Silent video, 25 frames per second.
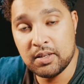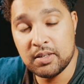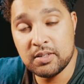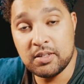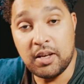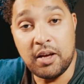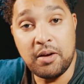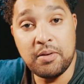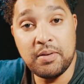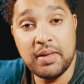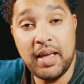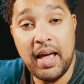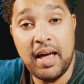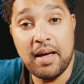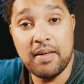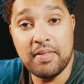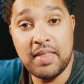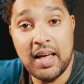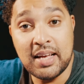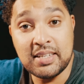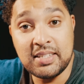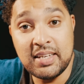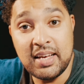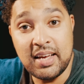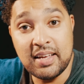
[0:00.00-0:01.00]
So yeah,
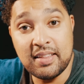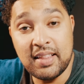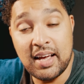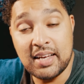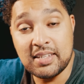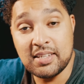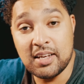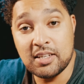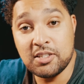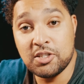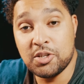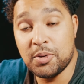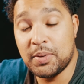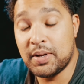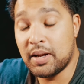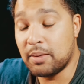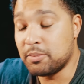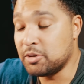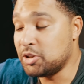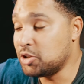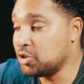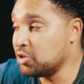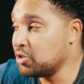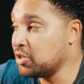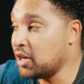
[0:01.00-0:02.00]
that's it. That's us doing up
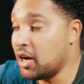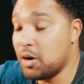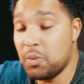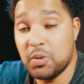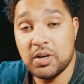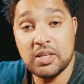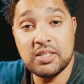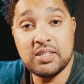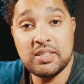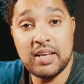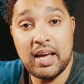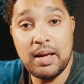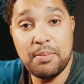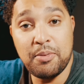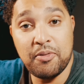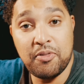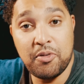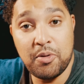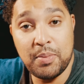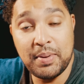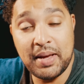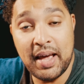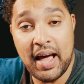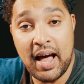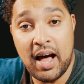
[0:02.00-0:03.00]
the studio. I want to say
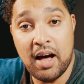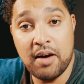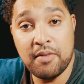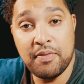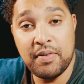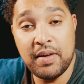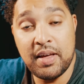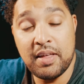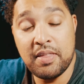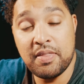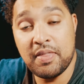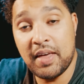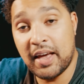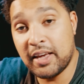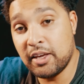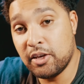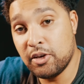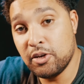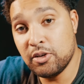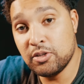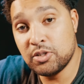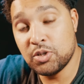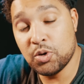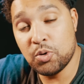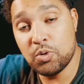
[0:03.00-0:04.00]
before we get out of here,
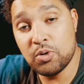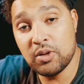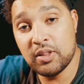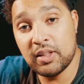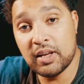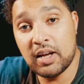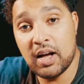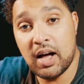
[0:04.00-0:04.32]
thank you to all of the